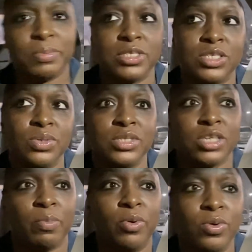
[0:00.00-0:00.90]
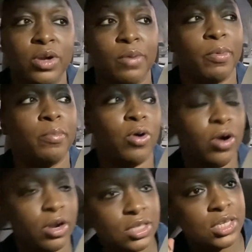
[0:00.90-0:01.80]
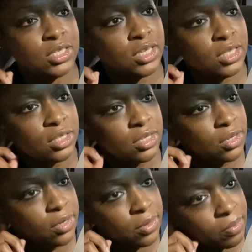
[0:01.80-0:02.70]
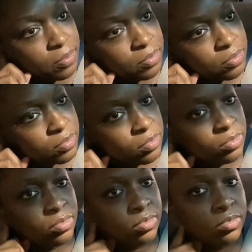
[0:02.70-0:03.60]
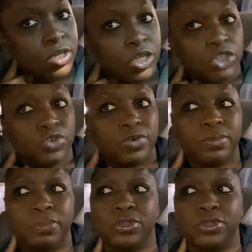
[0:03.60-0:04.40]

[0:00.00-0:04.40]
because as soon as I pulled up and parked, they sent the trip.